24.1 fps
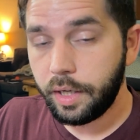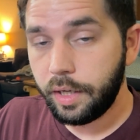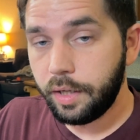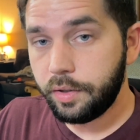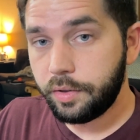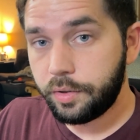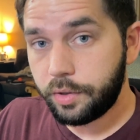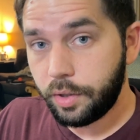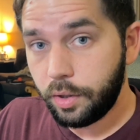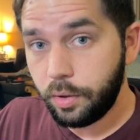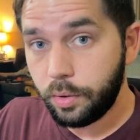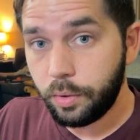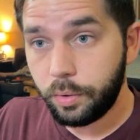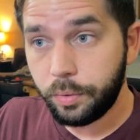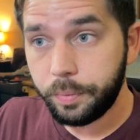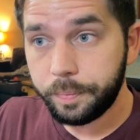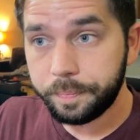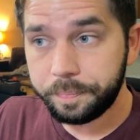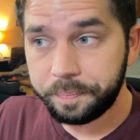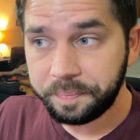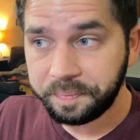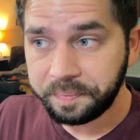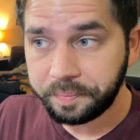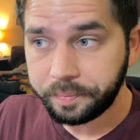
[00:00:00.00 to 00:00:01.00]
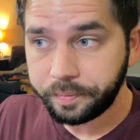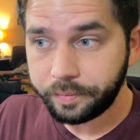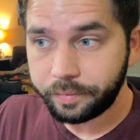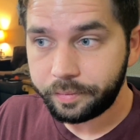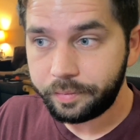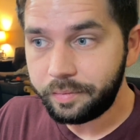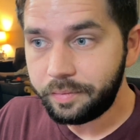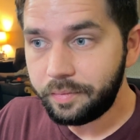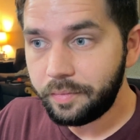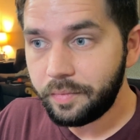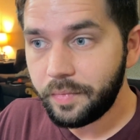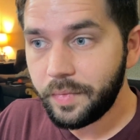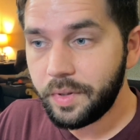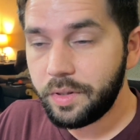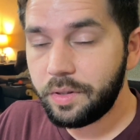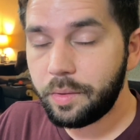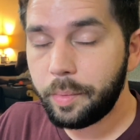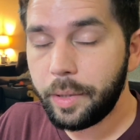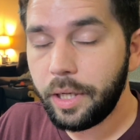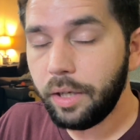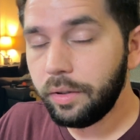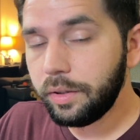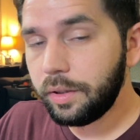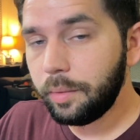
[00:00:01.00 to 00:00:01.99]
So to
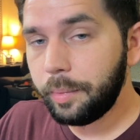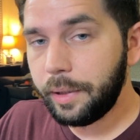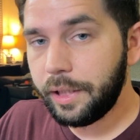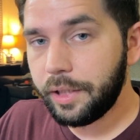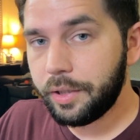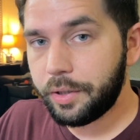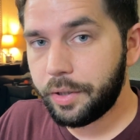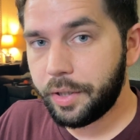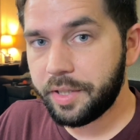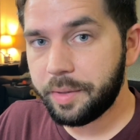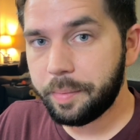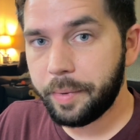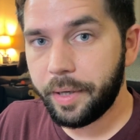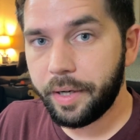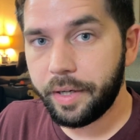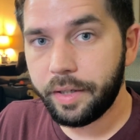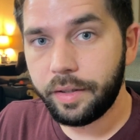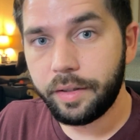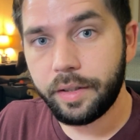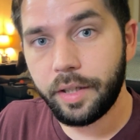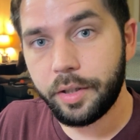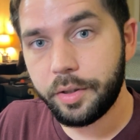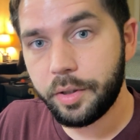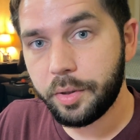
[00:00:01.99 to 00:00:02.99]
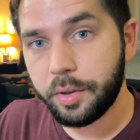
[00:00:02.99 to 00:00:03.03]
be ultimately transparent, I just